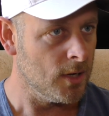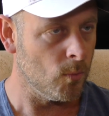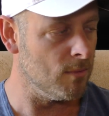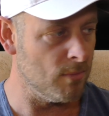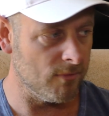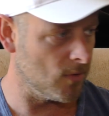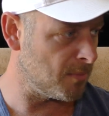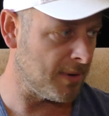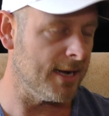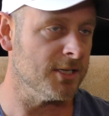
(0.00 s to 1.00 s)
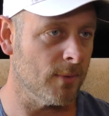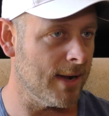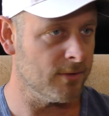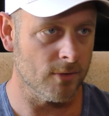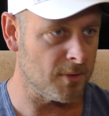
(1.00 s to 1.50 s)
We'll move other players
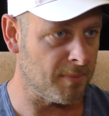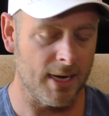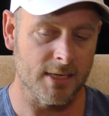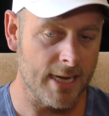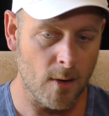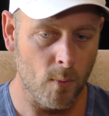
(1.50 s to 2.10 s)
around and other players out,